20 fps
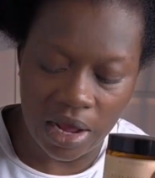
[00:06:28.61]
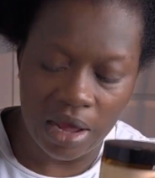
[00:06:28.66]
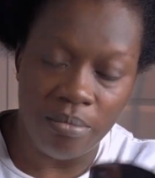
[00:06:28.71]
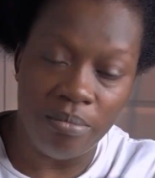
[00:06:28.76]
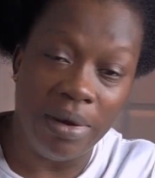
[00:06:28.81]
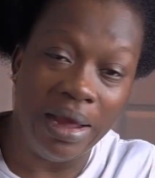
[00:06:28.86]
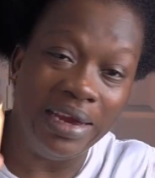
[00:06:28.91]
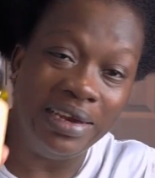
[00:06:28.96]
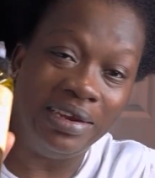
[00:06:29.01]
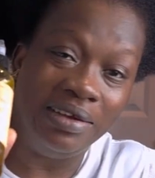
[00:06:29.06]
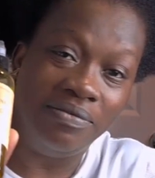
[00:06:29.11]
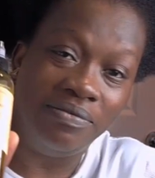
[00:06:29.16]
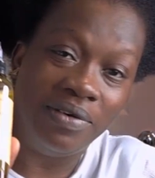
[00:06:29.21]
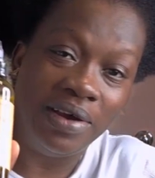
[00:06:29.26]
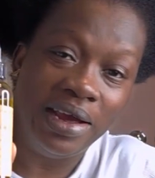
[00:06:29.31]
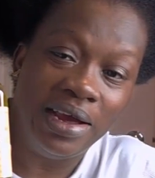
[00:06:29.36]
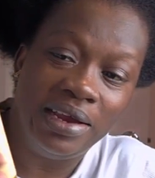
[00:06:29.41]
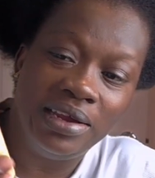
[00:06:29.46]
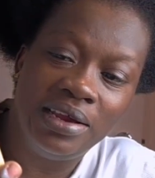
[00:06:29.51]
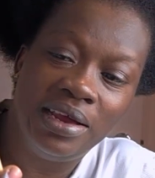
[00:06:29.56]
and my
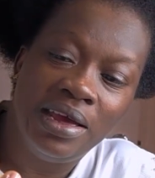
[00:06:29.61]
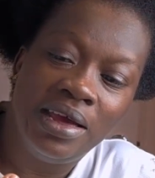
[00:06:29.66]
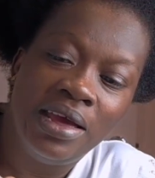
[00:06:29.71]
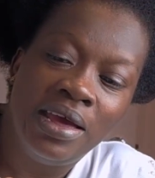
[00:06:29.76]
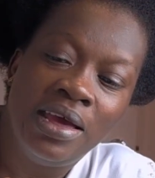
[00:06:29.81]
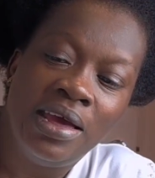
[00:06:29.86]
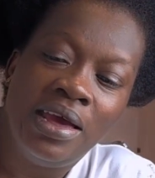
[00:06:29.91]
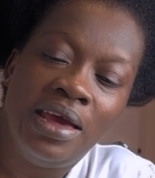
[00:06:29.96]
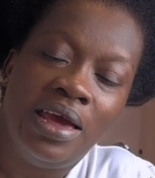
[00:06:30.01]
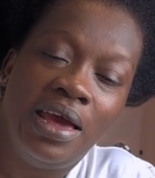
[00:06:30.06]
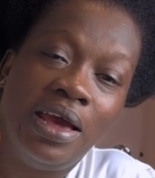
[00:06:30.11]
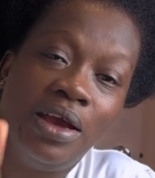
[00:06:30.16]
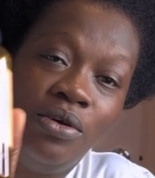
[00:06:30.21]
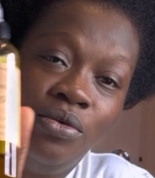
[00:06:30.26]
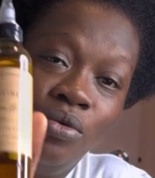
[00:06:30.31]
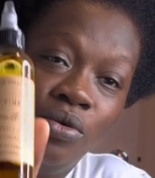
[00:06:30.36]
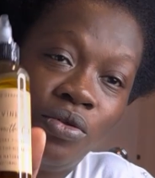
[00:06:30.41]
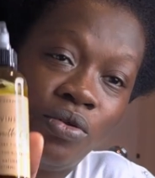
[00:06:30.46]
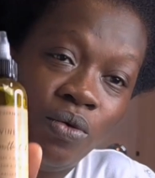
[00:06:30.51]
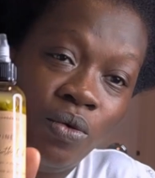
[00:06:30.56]
Divine hair
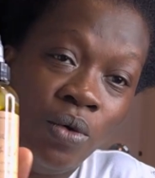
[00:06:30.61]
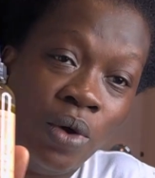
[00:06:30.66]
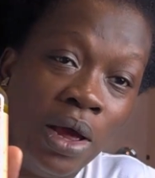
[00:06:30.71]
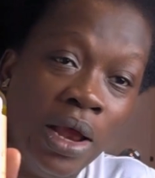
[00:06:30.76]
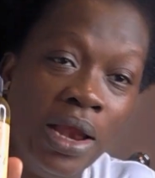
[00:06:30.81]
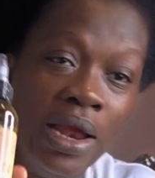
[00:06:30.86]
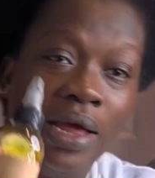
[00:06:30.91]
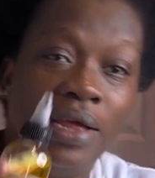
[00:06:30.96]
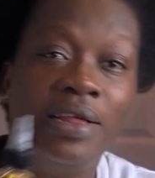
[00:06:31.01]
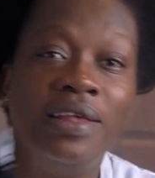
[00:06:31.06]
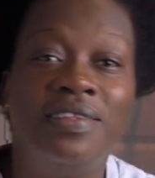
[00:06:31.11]
growth oil.